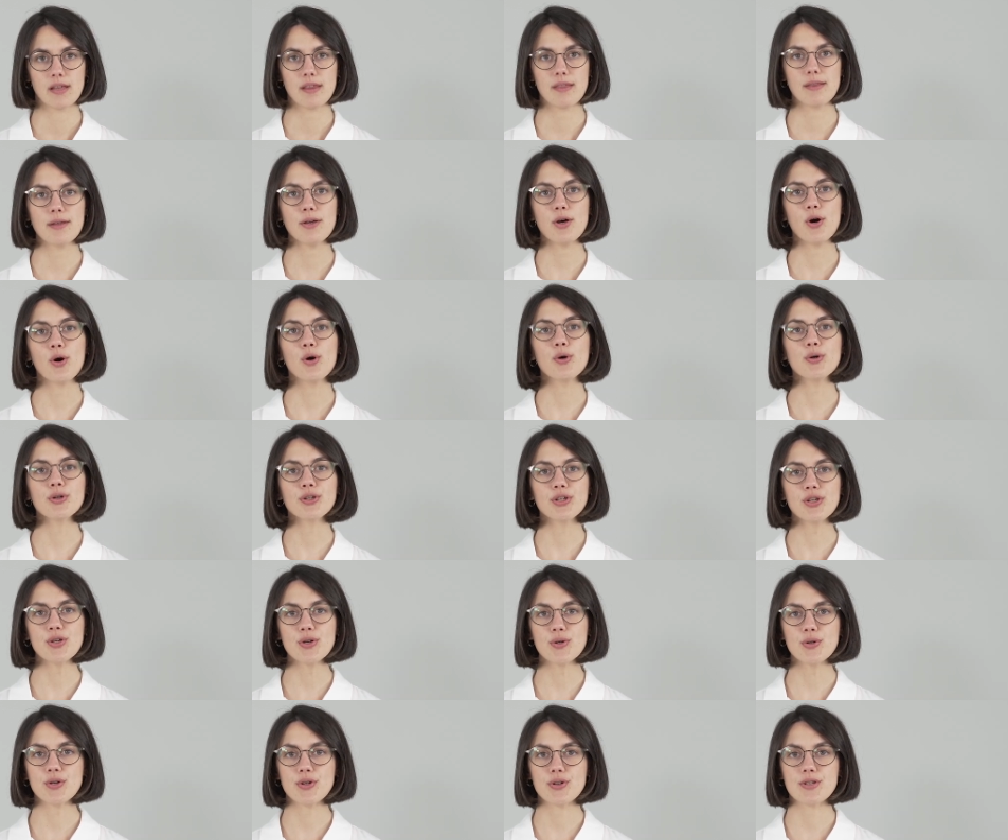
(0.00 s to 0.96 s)
The O
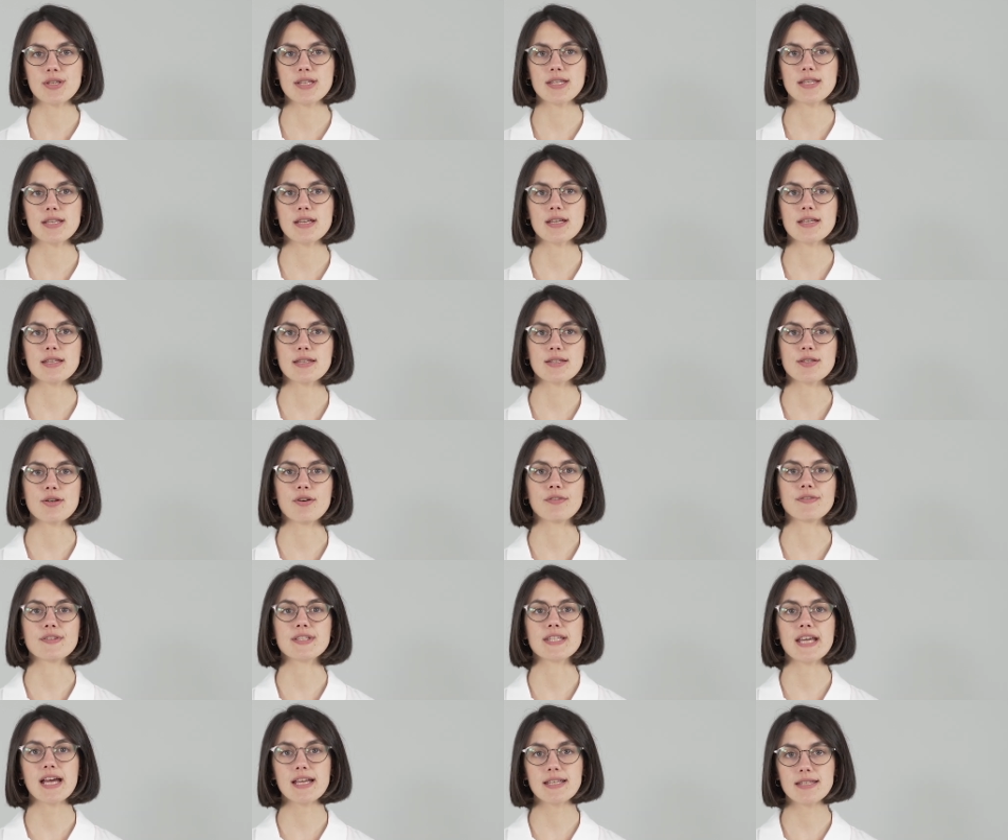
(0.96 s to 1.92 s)
Q consists
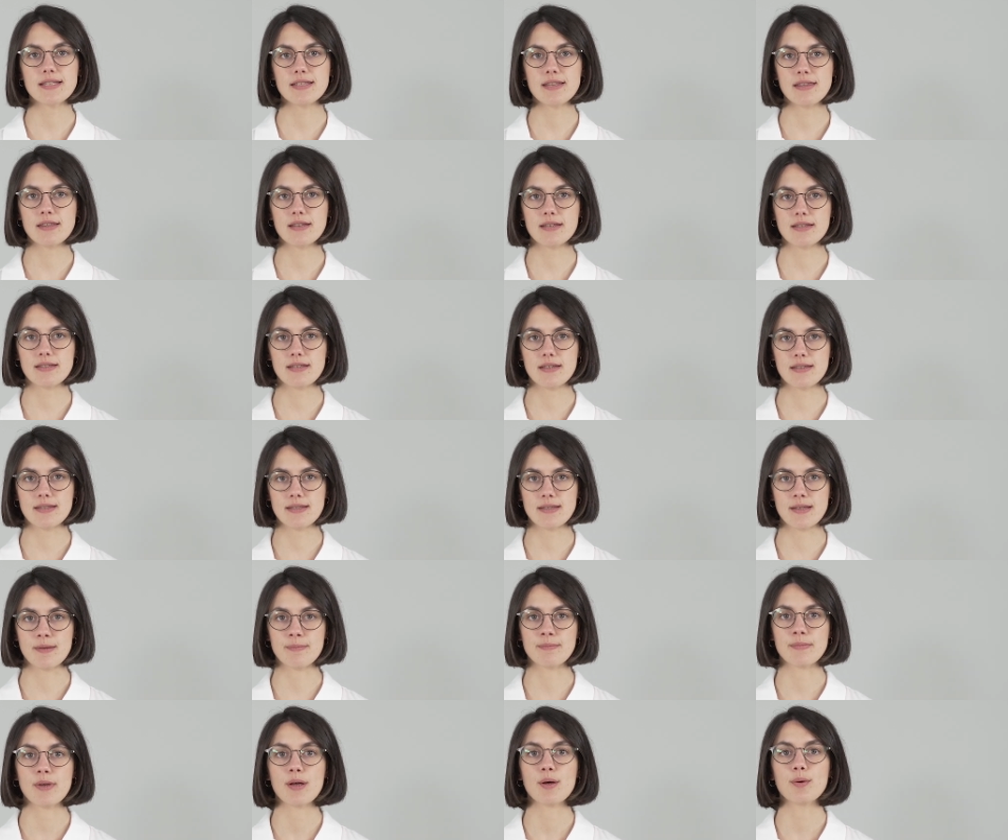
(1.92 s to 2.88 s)
of testing the
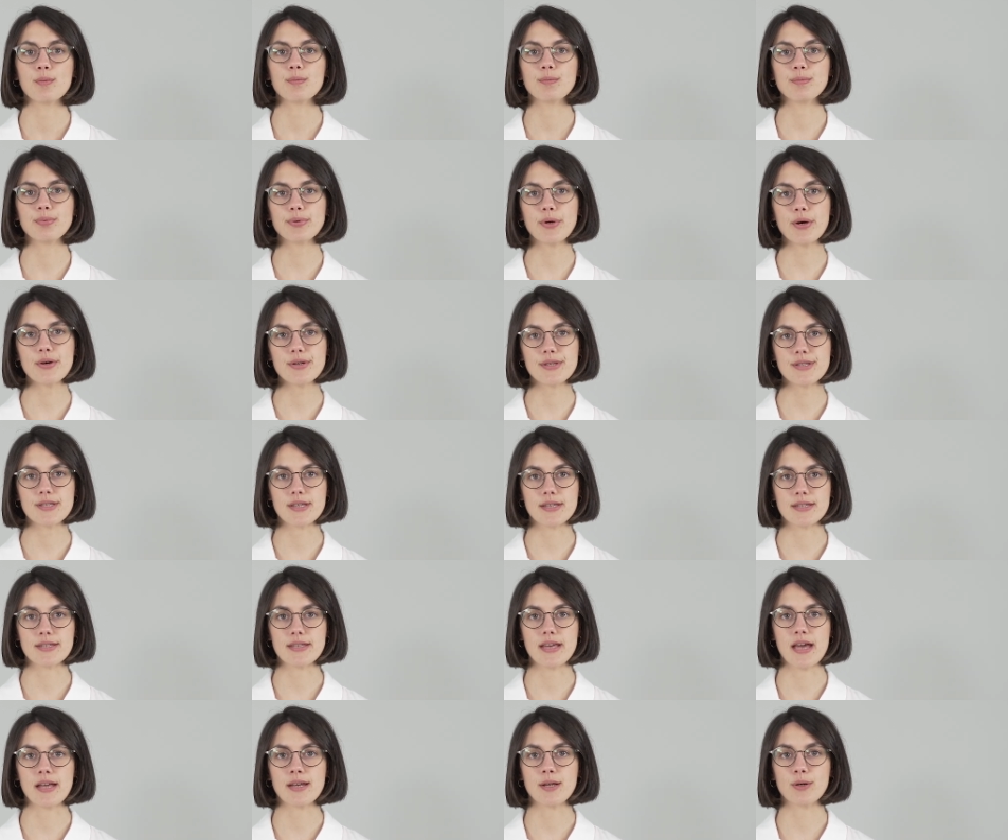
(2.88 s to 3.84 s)
system,
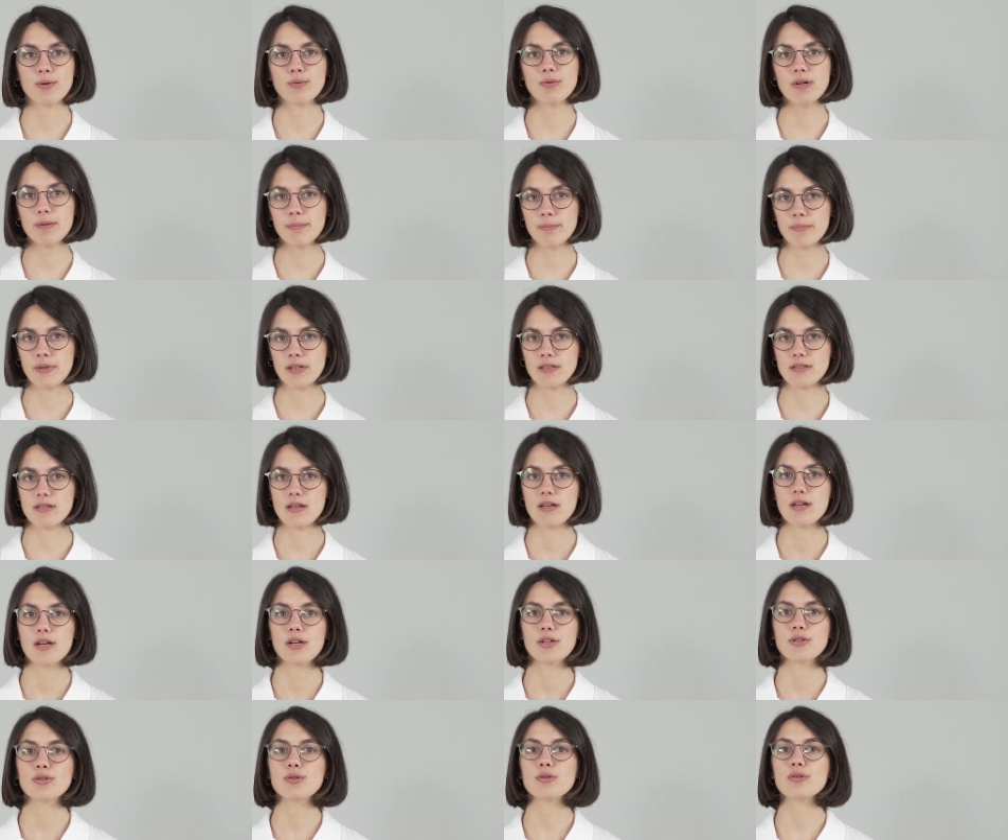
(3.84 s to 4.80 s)
process, and equipment
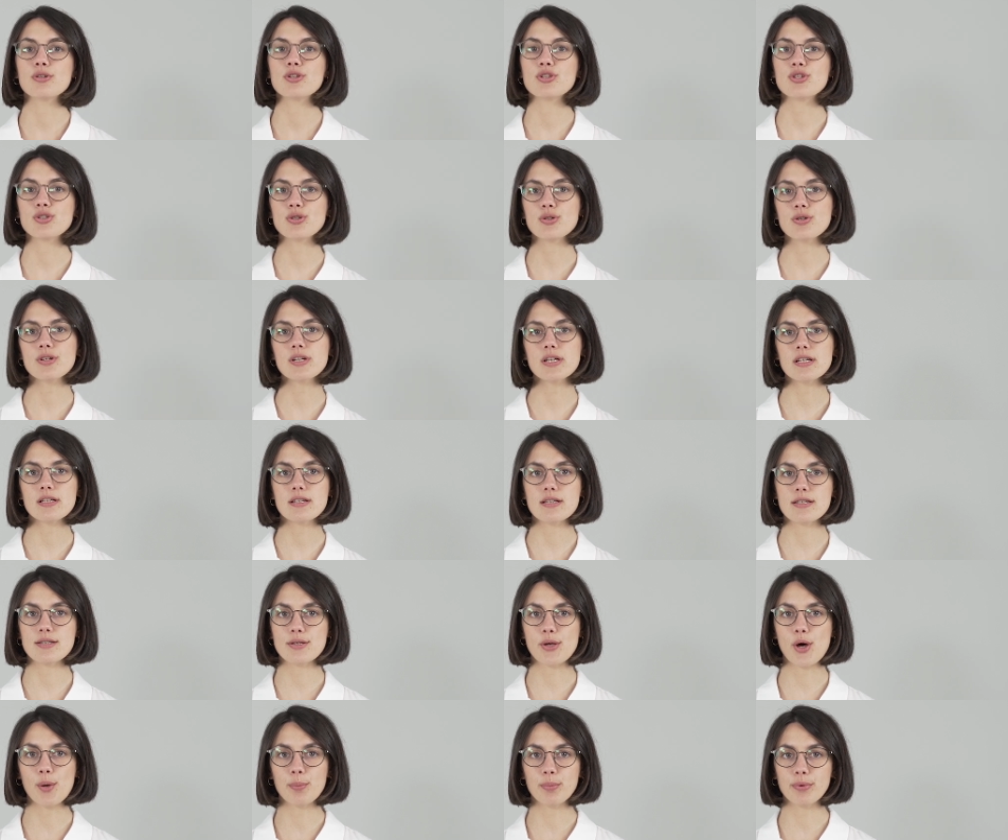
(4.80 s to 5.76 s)
to ensure it
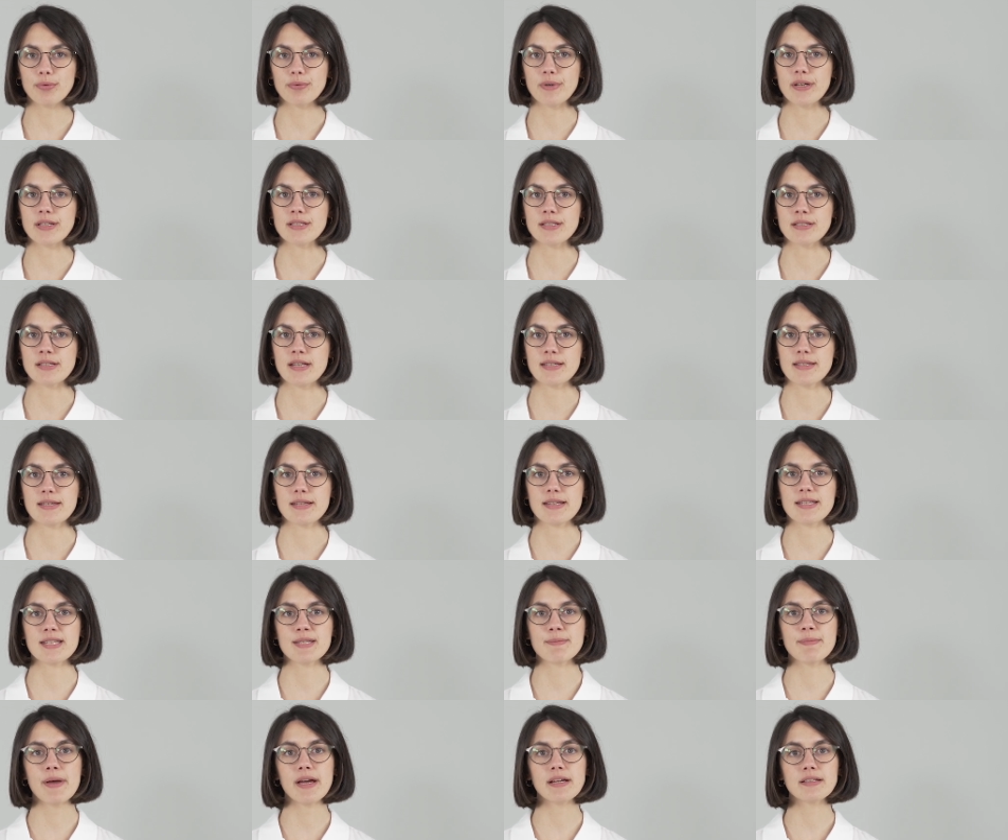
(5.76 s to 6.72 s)
is operating as
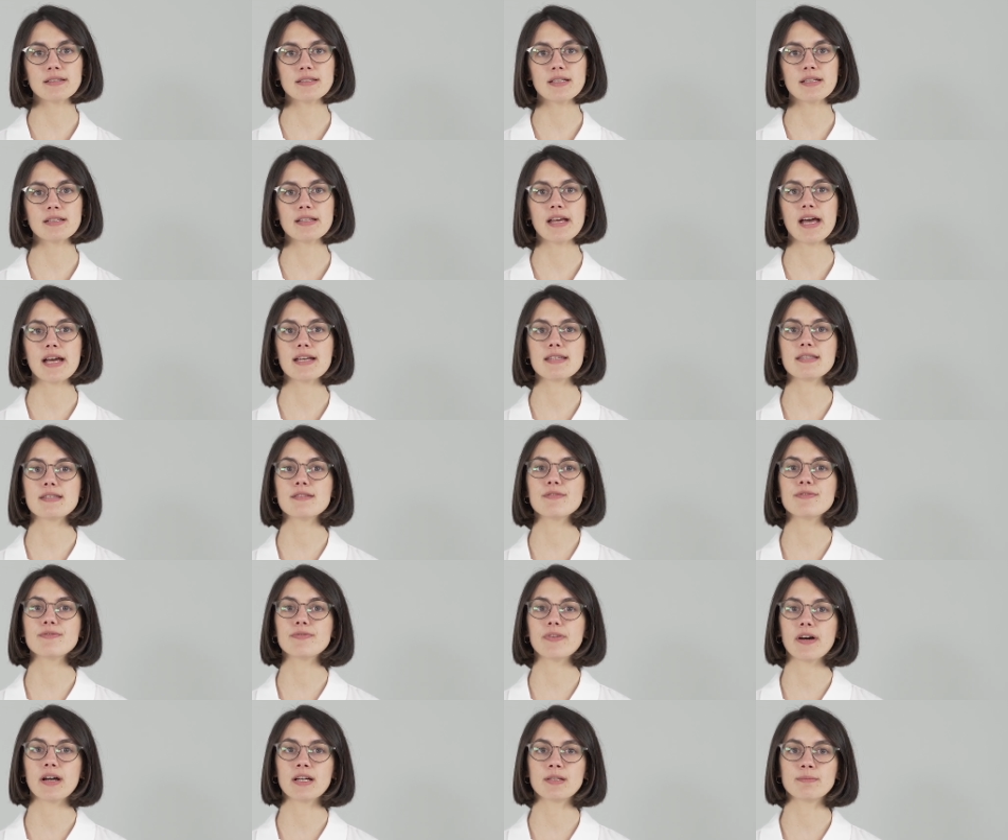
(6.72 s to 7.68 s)
expected as
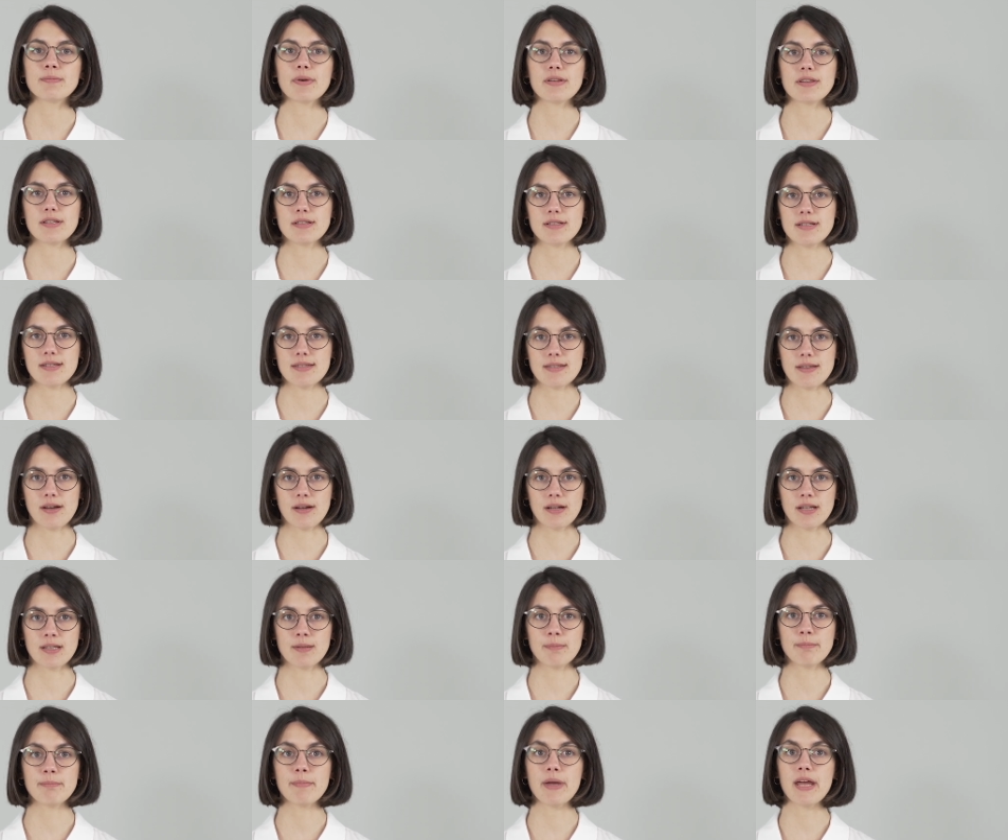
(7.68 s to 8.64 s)
defined by the
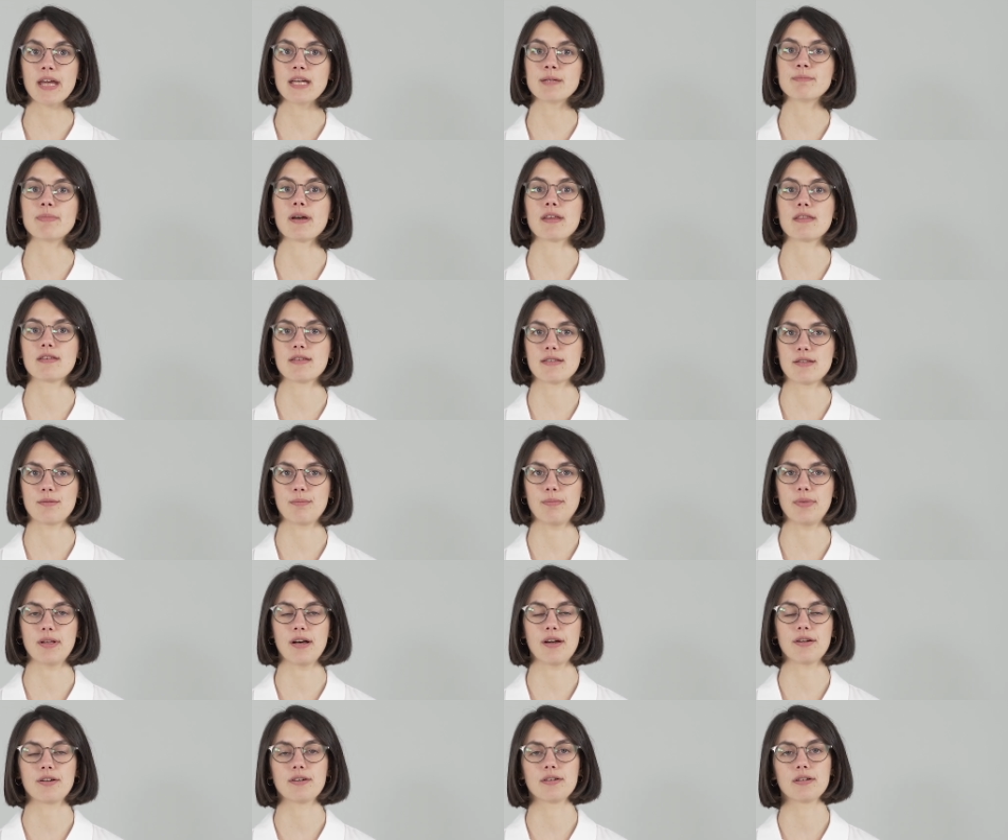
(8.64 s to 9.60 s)
design made by the
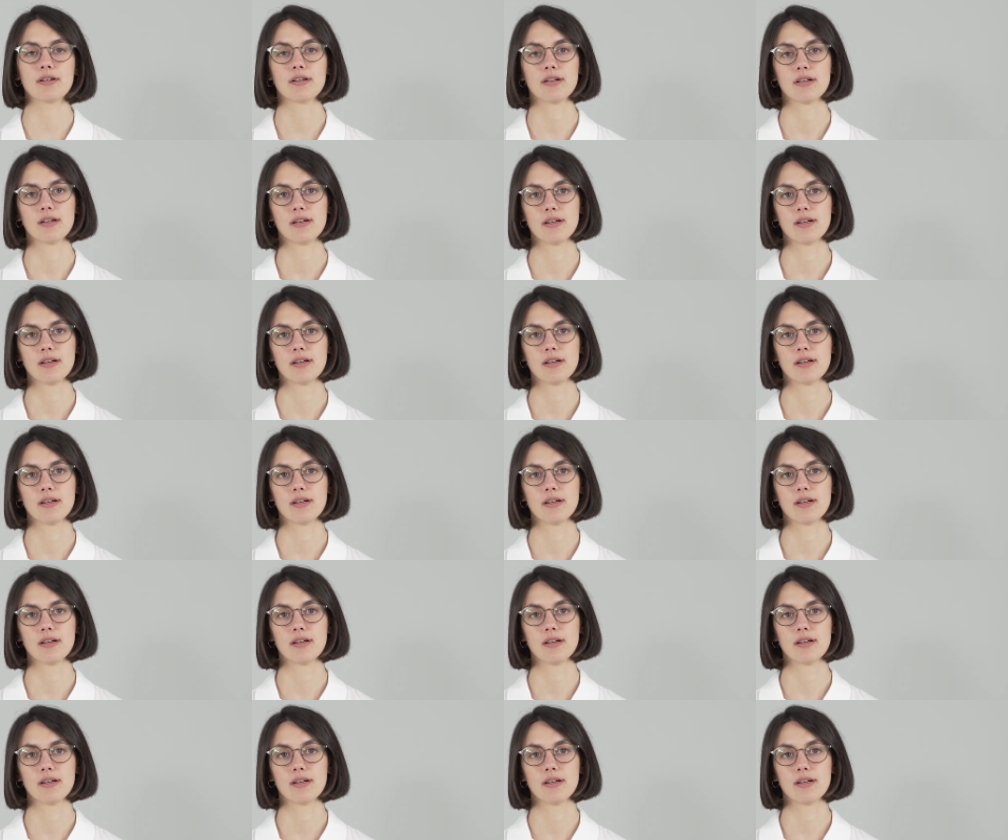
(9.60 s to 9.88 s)
supplier.